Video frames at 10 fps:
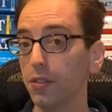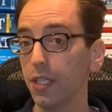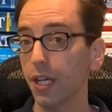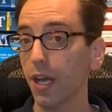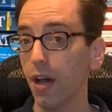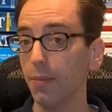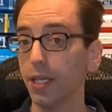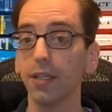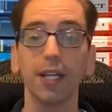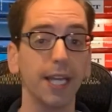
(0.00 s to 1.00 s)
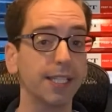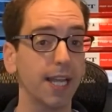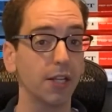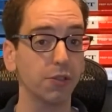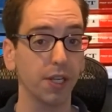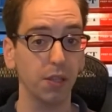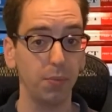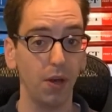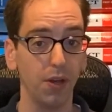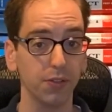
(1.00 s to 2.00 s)
a comma, exaggerate the
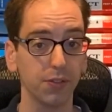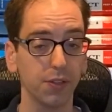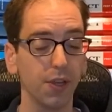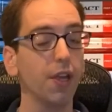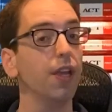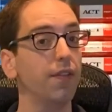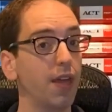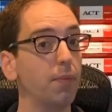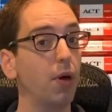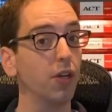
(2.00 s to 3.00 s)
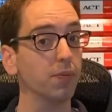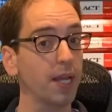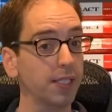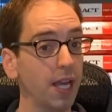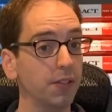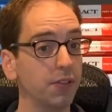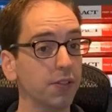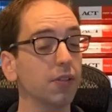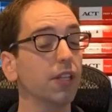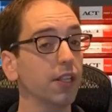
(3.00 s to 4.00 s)
pause. If that pause makes sense,
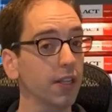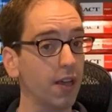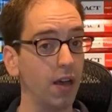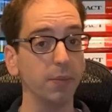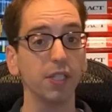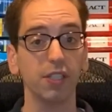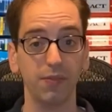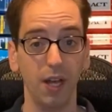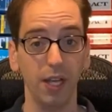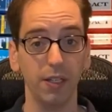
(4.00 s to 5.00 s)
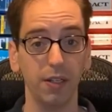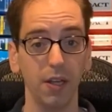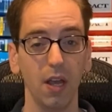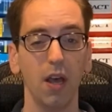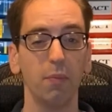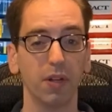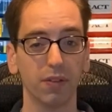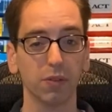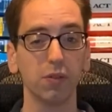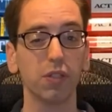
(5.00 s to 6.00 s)
then the comma is fine. But if it
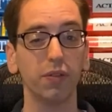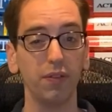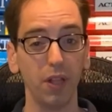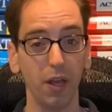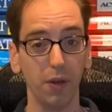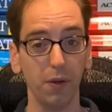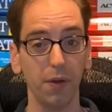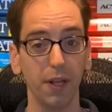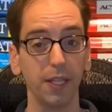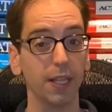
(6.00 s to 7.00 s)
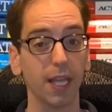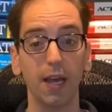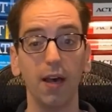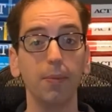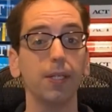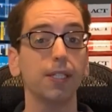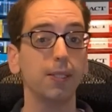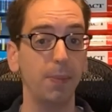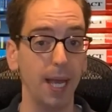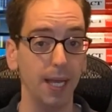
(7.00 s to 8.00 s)
ruins the flow, then the comma is
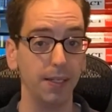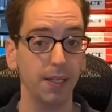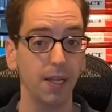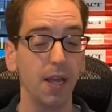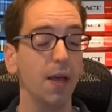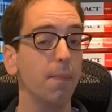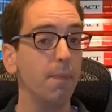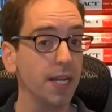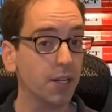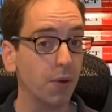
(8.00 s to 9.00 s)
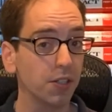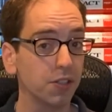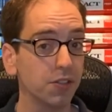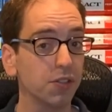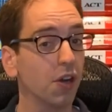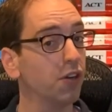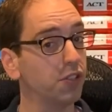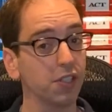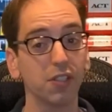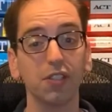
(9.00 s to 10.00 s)
bad. Many questions are
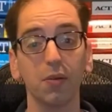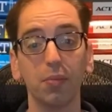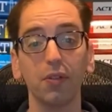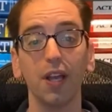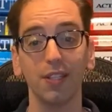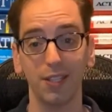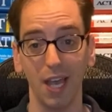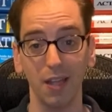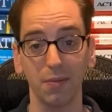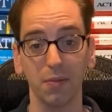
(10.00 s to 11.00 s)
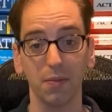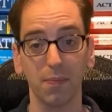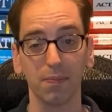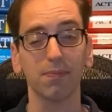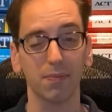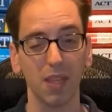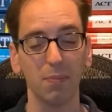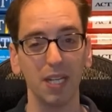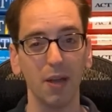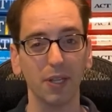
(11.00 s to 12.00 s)
just as simple as that. But
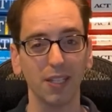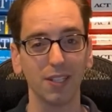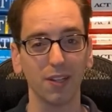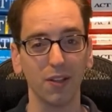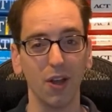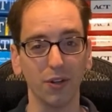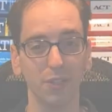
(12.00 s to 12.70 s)
now it gets a little harder.